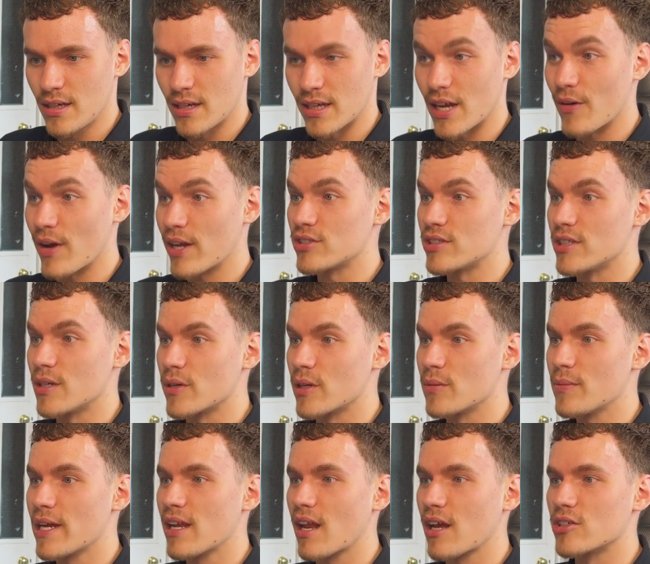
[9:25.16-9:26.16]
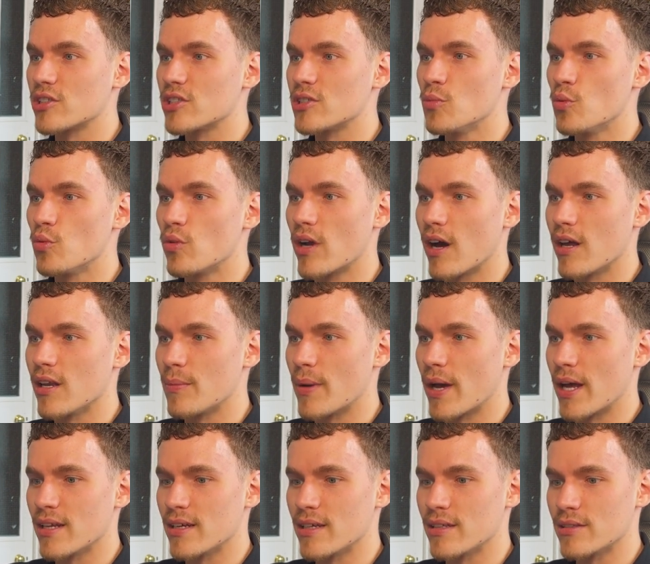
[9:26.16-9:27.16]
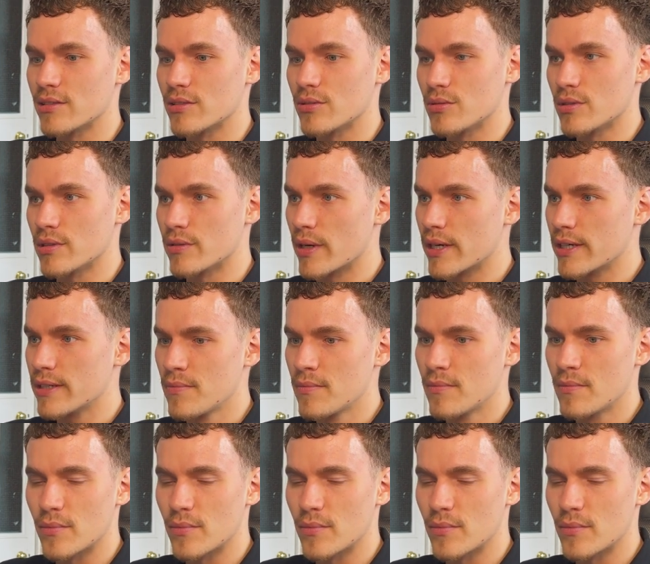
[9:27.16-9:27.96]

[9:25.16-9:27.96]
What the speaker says: And now actually, I'm going to make like a small color palette in the corner, right?